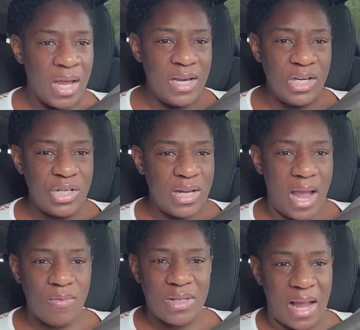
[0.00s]

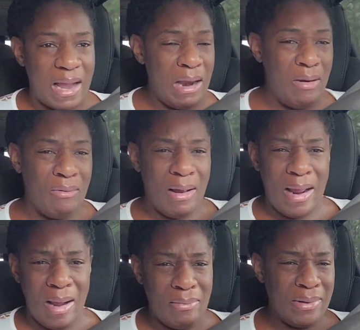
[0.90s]
Initially, I was like, I don't
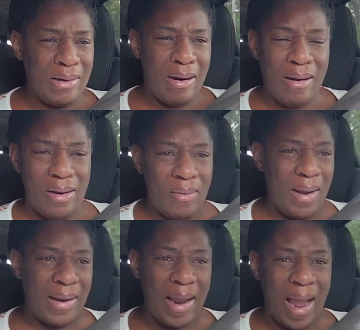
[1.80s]
want an epidural, oh
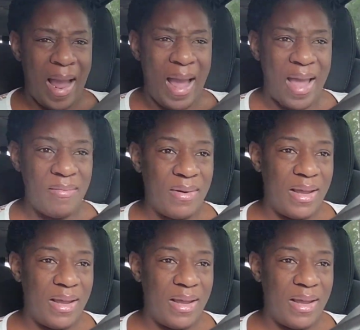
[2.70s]
my God.